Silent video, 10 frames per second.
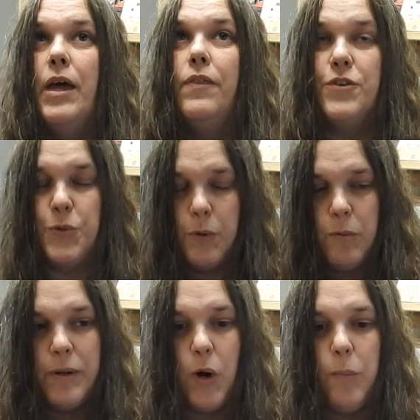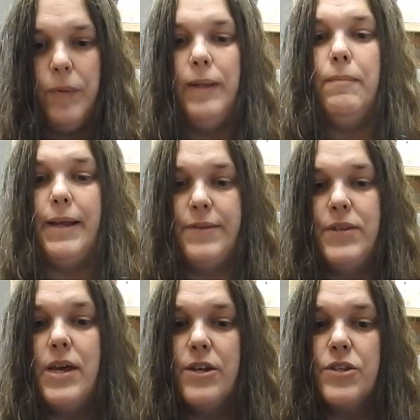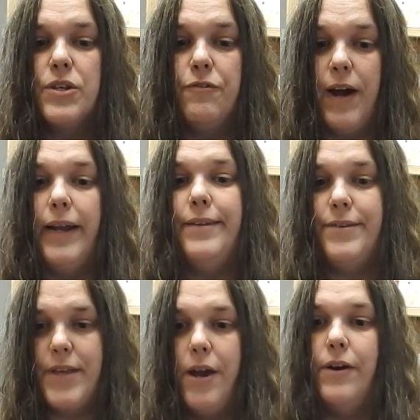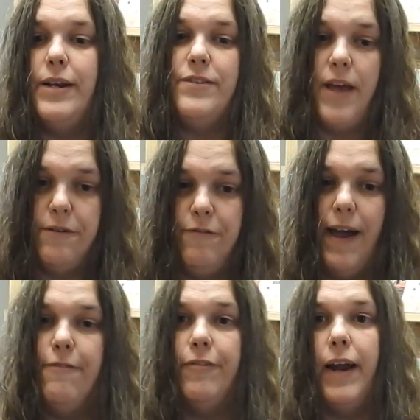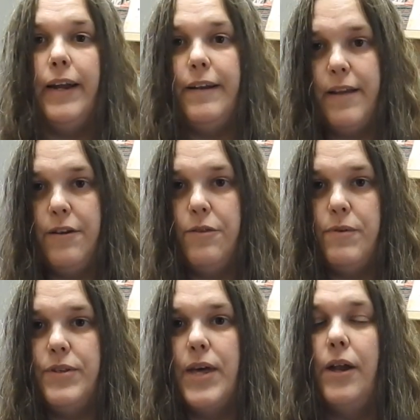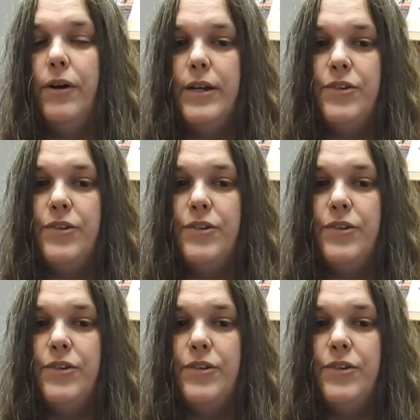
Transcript: The store will be opening May 6th, Fridays and Saturdays, 10 to 5 Friday, 10 to 3 Saturday,